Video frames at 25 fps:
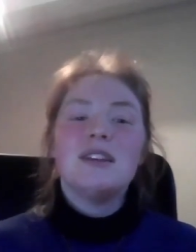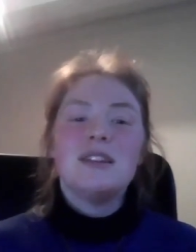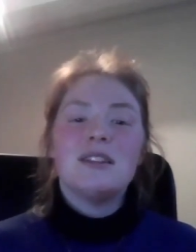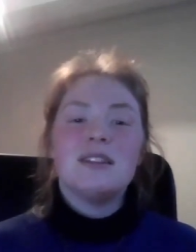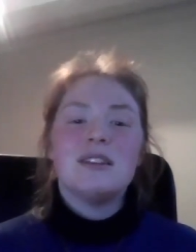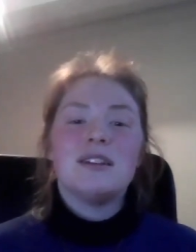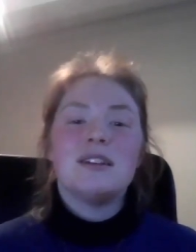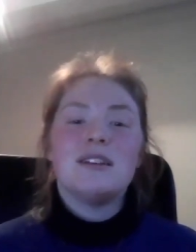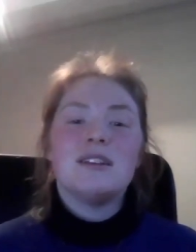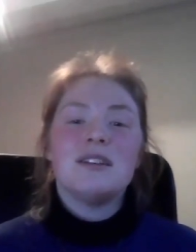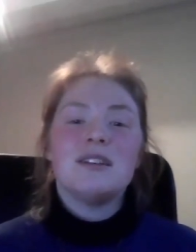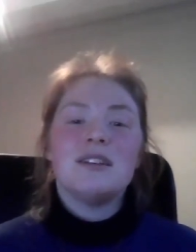
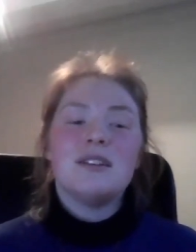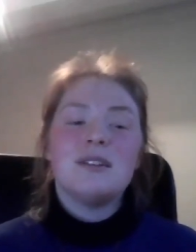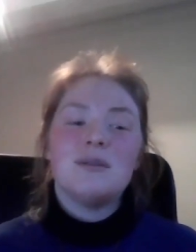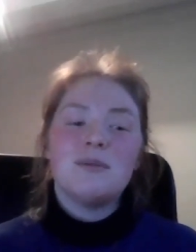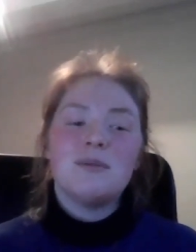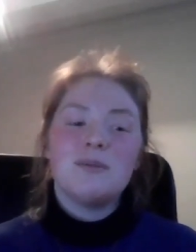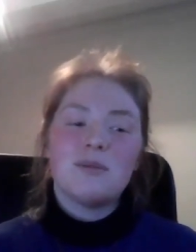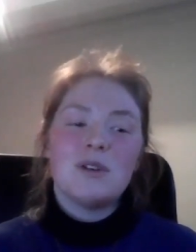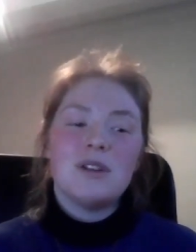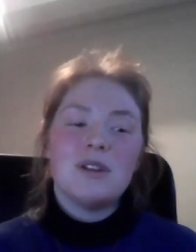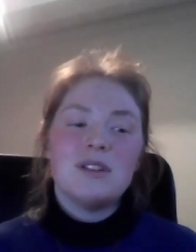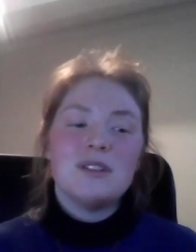The
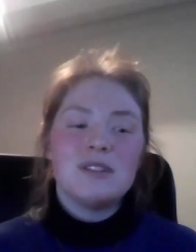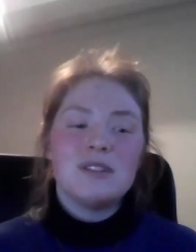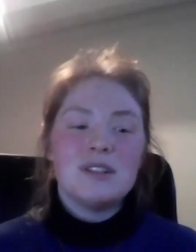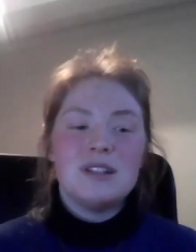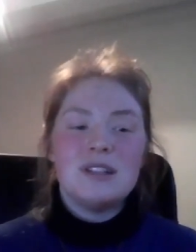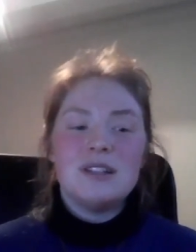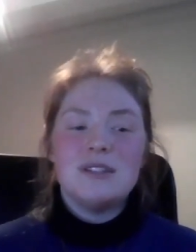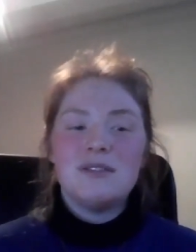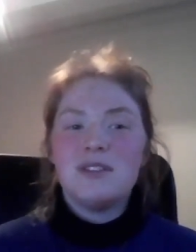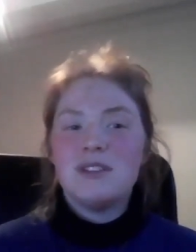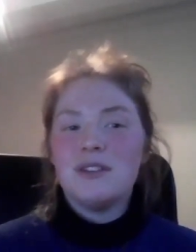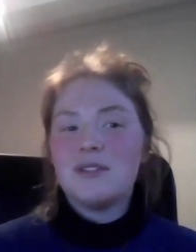ones
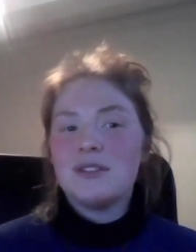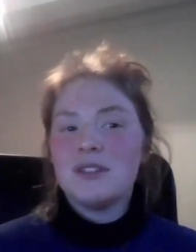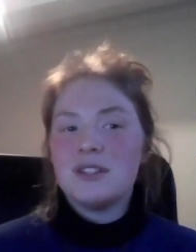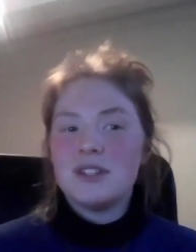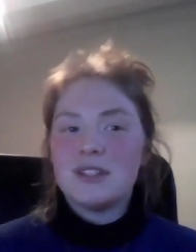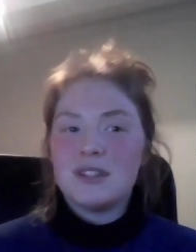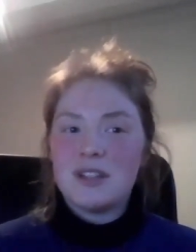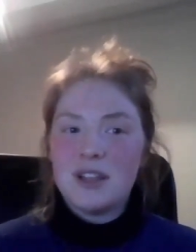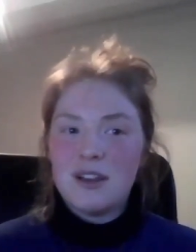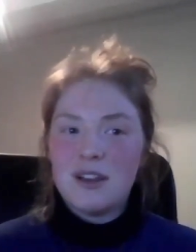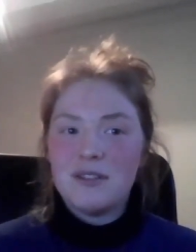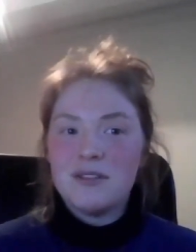that live near the
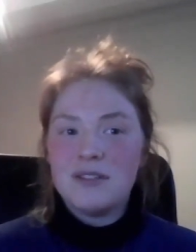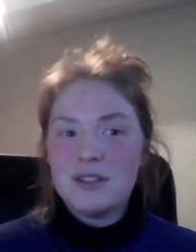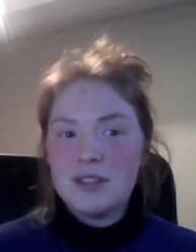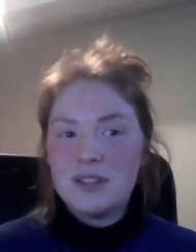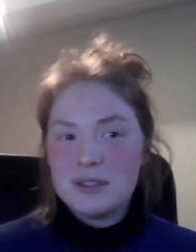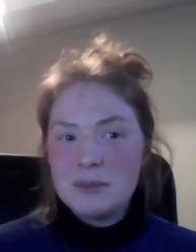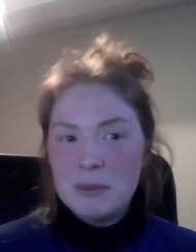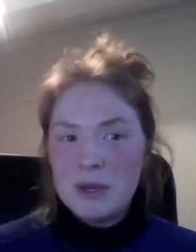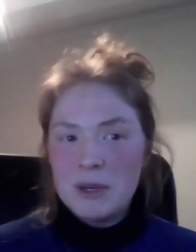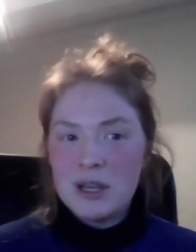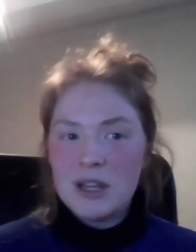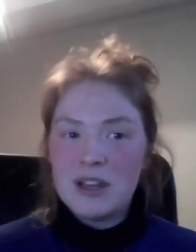
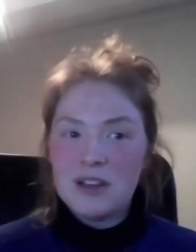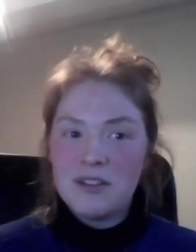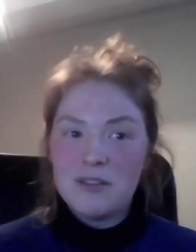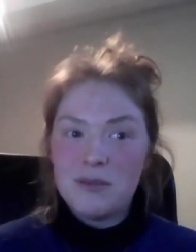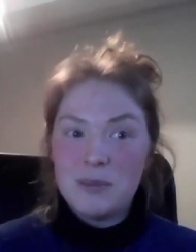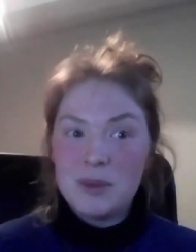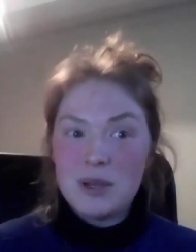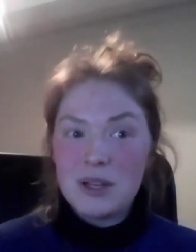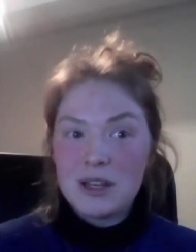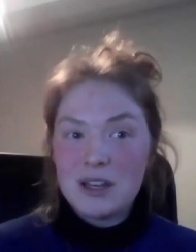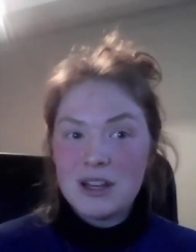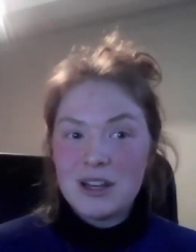surface might
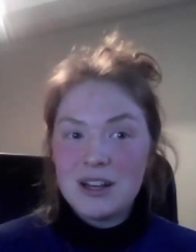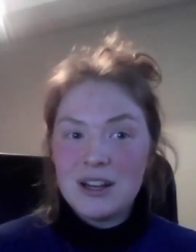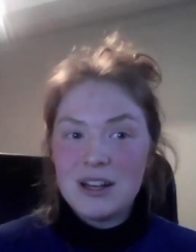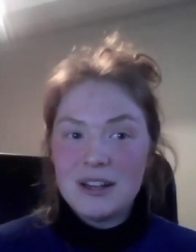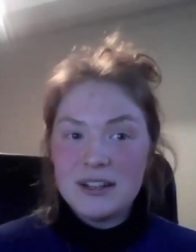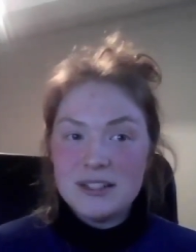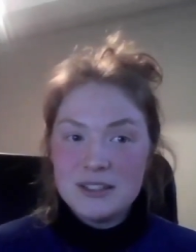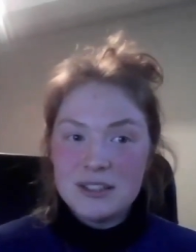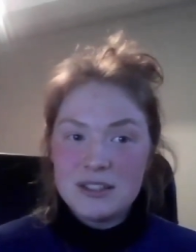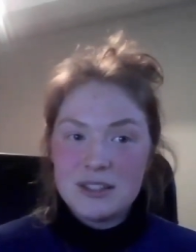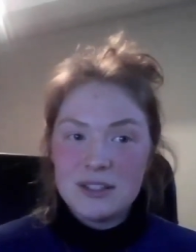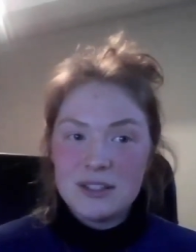have bigger
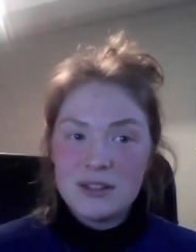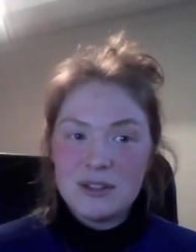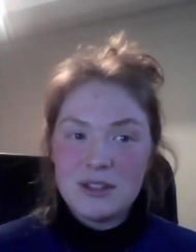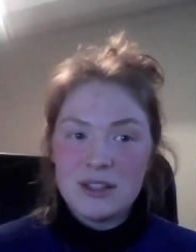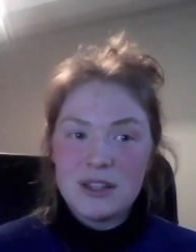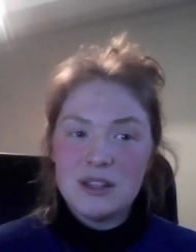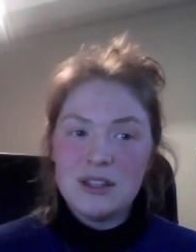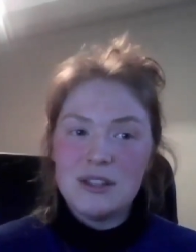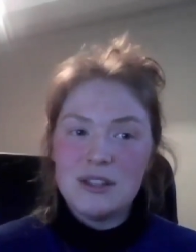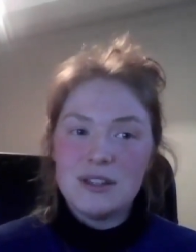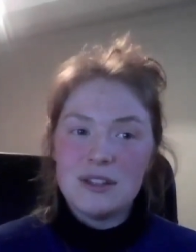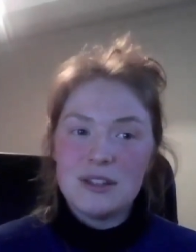eyes, so
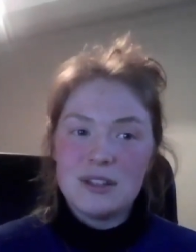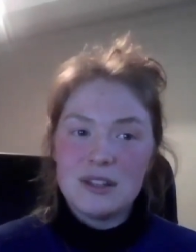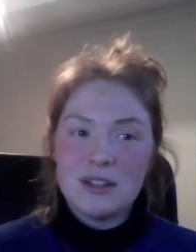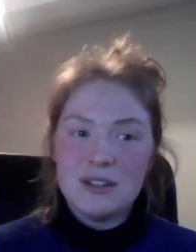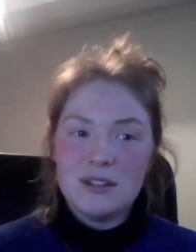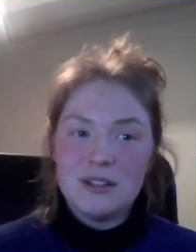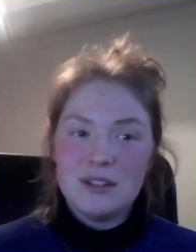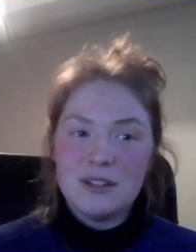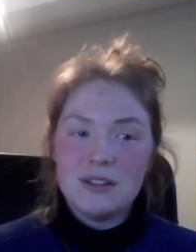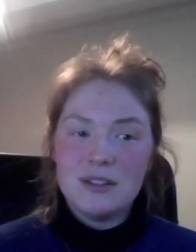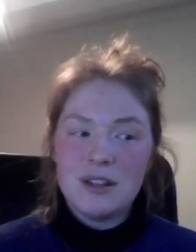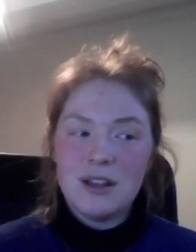they
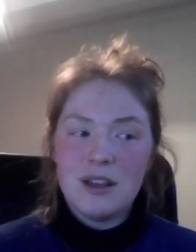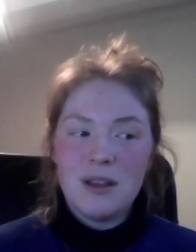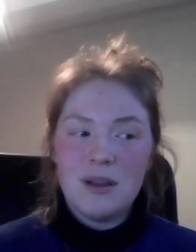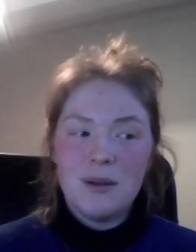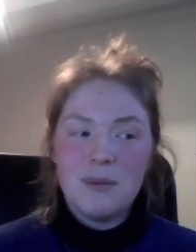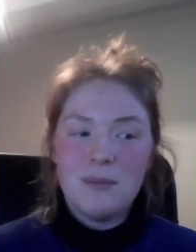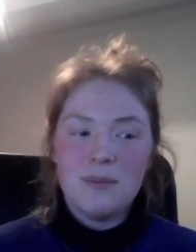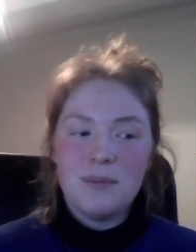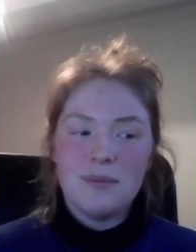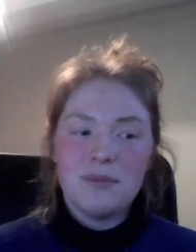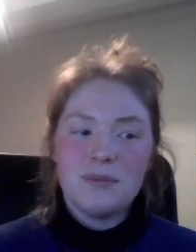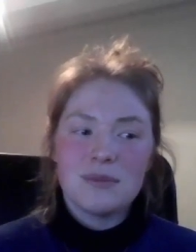can
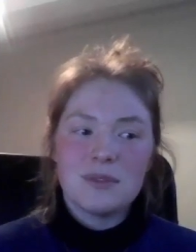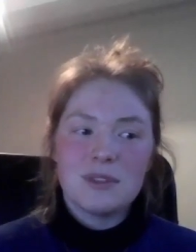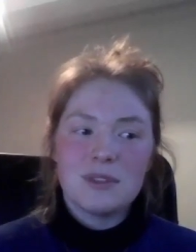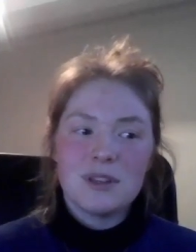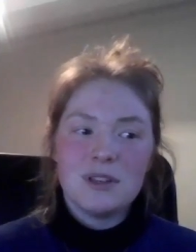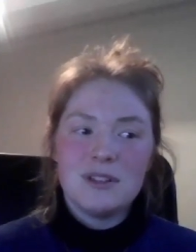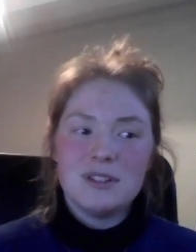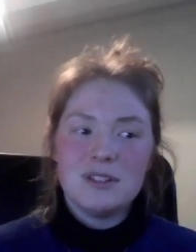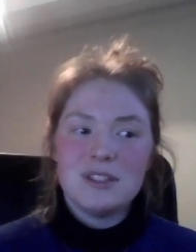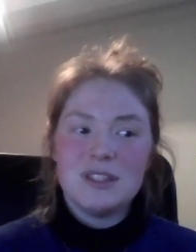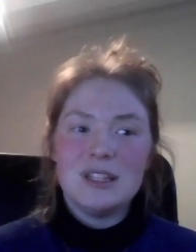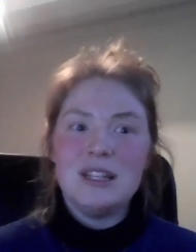
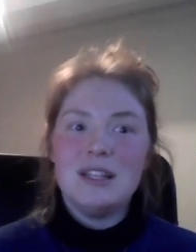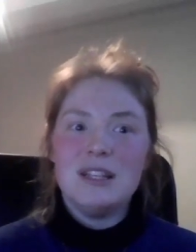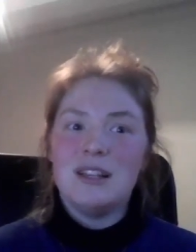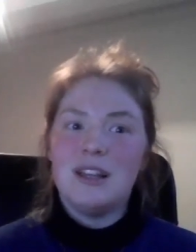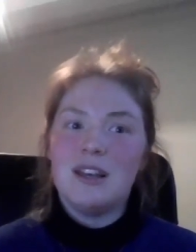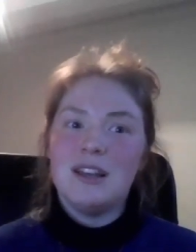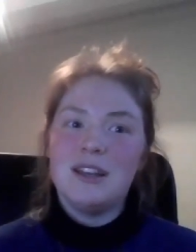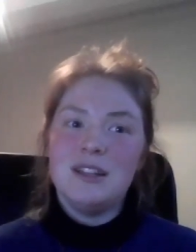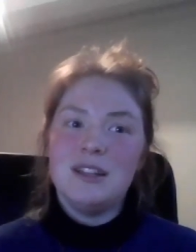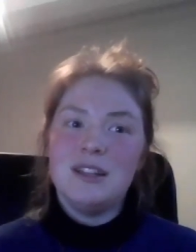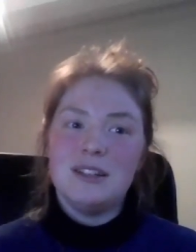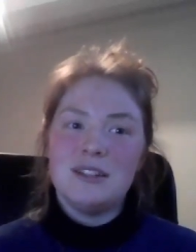see
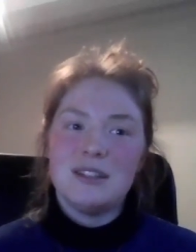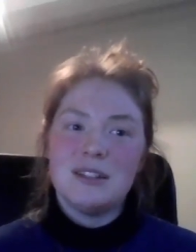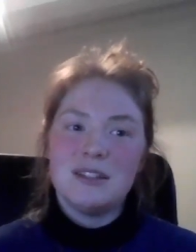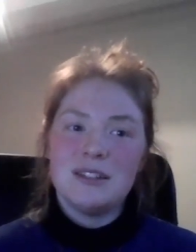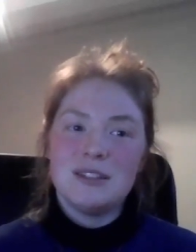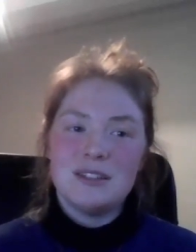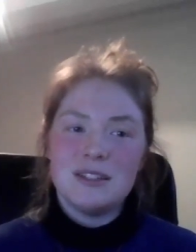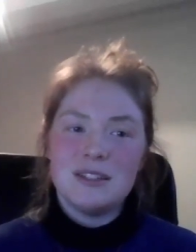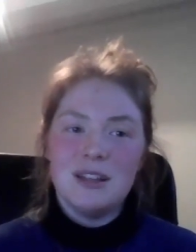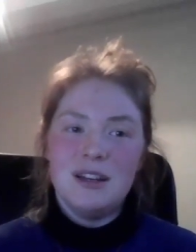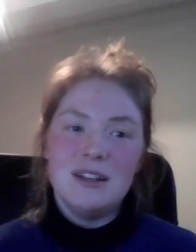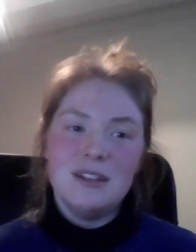light,
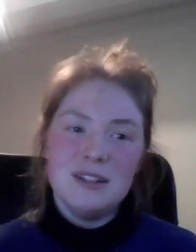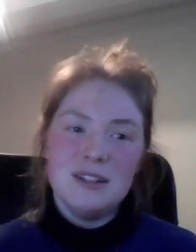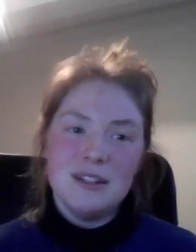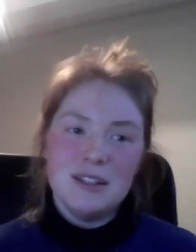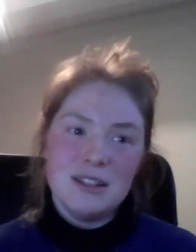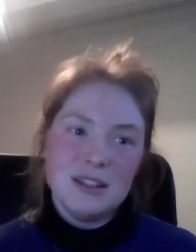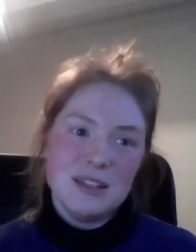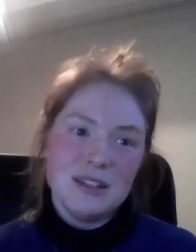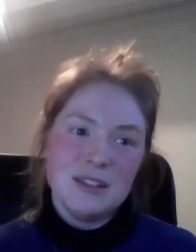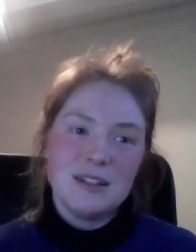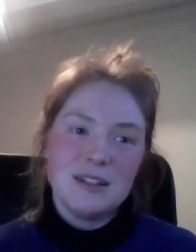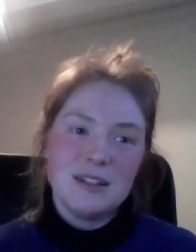
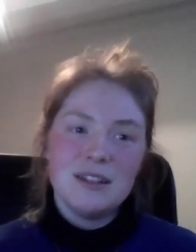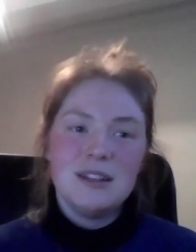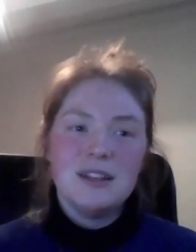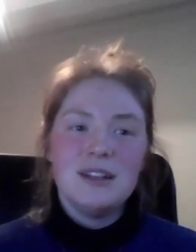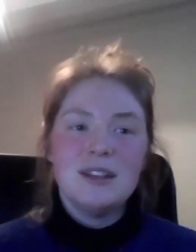certainly,